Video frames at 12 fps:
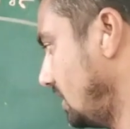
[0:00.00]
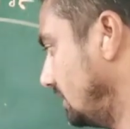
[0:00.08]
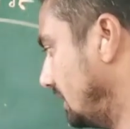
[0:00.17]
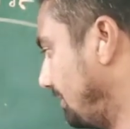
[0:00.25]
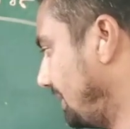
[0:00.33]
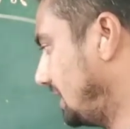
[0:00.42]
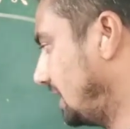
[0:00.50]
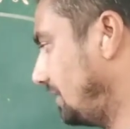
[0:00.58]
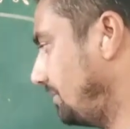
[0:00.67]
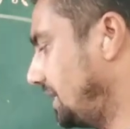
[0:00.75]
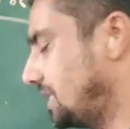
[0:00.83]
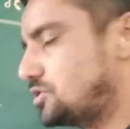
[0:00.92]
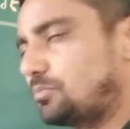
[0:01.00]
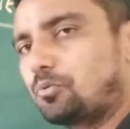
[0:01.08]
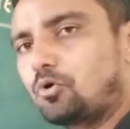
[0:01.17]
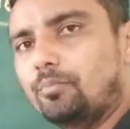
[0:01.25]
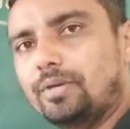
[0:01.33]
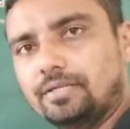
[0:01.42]
the middle element is
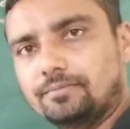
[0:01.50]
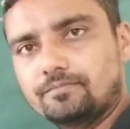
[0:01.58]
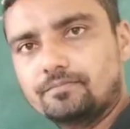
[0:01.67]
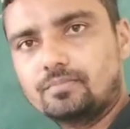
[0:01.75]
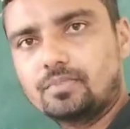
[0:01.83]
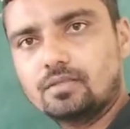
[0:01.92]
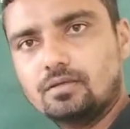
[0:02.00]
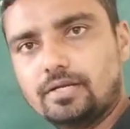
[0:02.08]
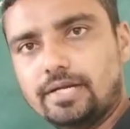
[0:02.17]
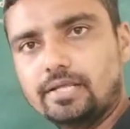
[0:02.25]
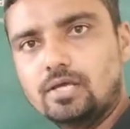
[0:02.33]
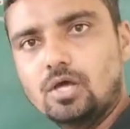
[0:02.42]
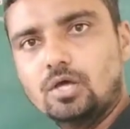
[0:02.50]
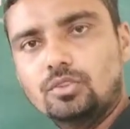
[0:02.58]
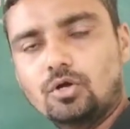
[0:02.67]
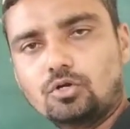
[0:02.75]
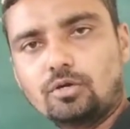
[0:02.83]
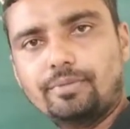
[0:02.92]
bromine, right?
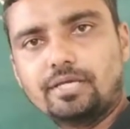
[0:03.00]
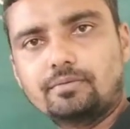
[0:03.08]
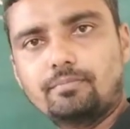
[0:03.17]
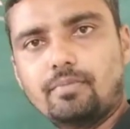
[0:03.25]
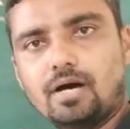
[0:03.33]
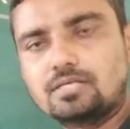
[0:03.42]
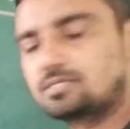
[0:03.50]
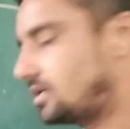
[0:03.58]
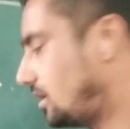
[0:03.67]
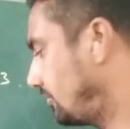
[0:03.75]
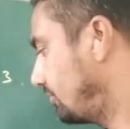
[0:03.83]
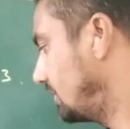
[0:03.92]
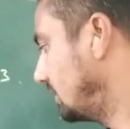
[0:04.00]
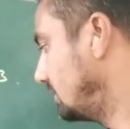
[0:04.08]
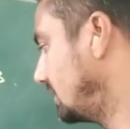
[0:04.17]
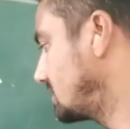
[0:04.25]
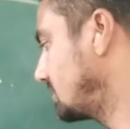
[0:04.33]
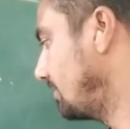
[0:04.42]
The atomic mass
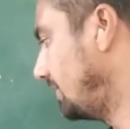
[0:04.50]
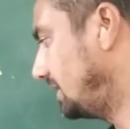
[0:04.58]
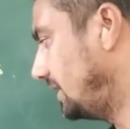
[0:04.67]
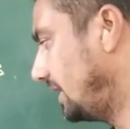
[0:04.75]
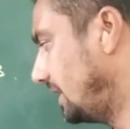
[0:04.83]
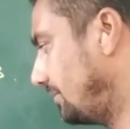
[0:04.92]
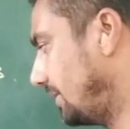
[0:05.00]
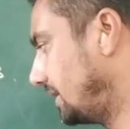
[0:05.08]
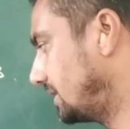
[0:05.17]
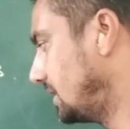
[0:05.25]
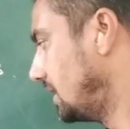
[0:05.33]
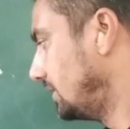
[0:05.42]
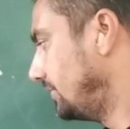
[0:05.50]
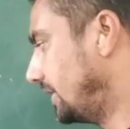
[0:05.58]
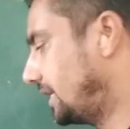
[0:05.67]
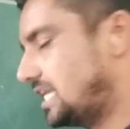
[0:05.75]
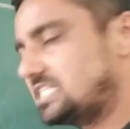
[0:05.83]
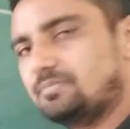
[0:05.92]
of this middle element
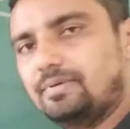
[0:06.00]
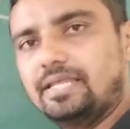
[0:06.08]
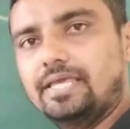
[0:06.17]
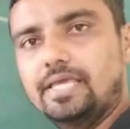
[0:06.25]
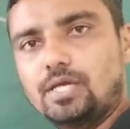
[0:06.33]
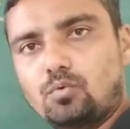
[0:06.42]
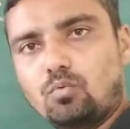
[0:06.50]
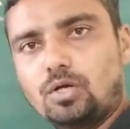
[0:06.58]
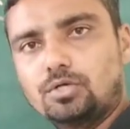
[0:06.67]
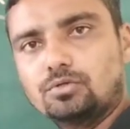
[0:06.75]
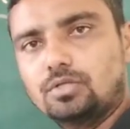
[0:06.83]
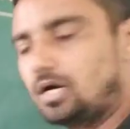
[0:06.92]
that has been equal to the